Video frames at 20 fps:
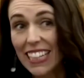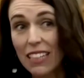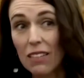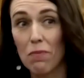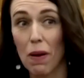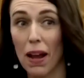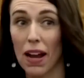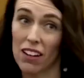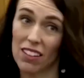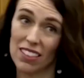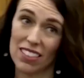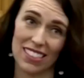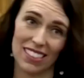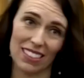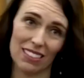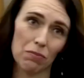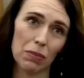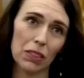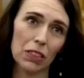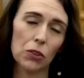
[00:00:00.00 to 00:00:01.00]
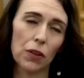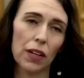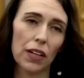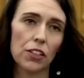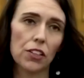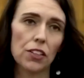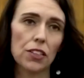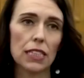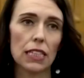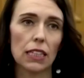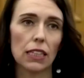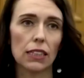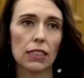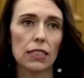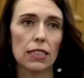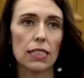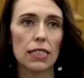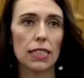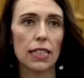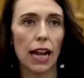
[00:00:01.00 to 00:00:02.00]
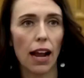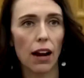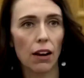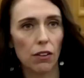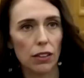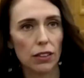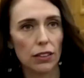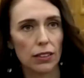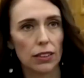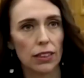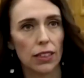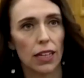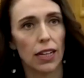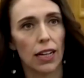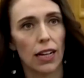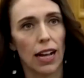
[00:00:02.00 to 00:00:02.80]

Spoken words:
comparison between New Zealand's current